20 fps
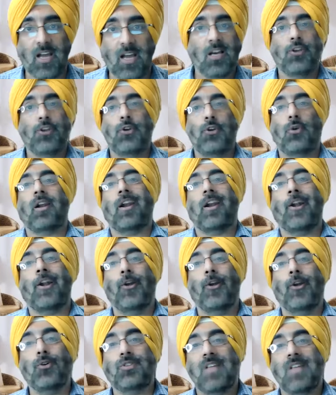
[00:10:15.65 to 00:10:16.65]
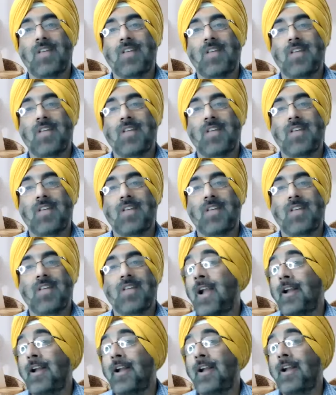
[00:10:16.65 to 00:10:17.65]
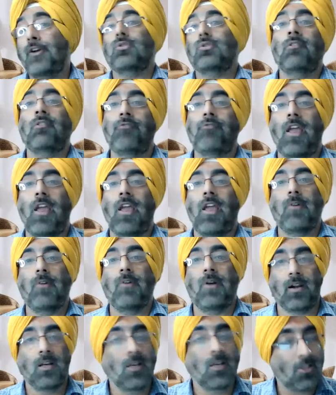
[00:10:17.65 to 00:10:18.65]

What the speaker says: you can reduce that amount from 92,500.